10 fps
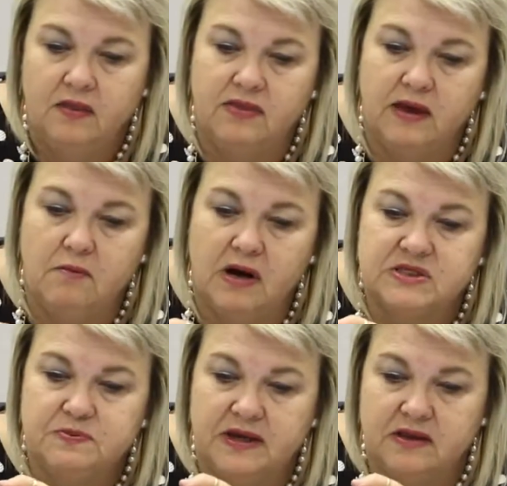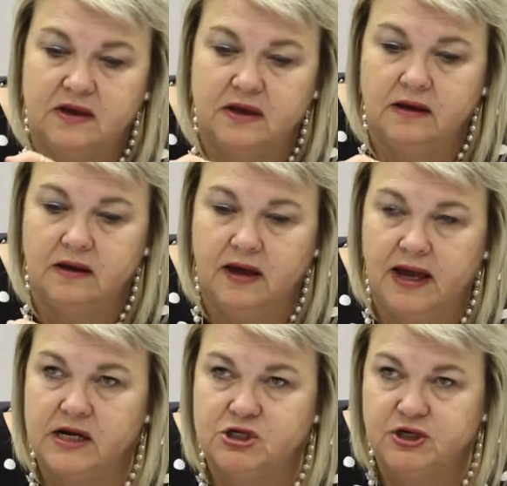There must be the
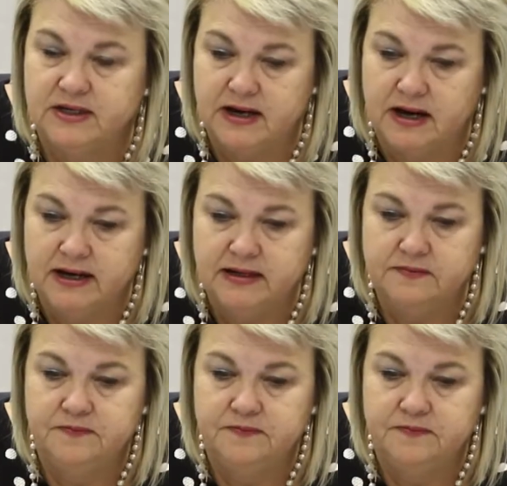Annexion 9,